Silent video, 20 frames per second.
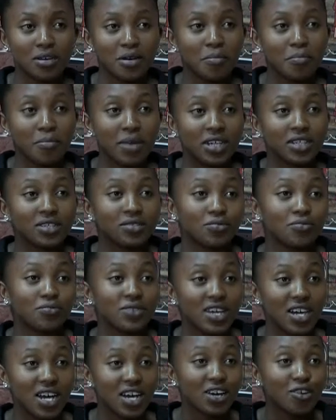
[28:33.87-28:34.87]
But we
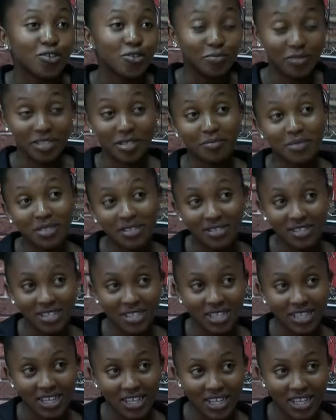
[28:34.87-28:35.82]
are optimistic,